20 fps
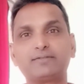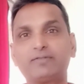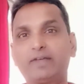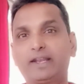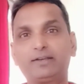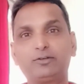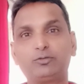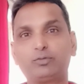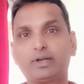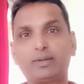
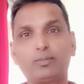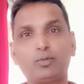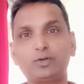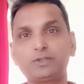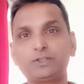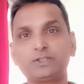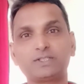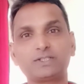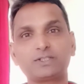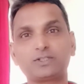When your
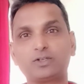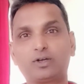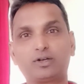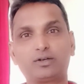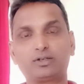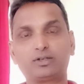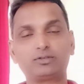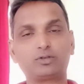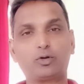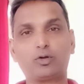emotions
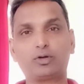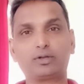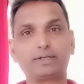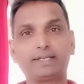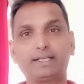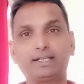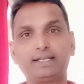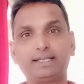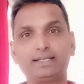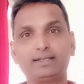are
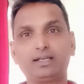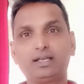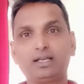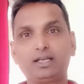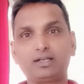really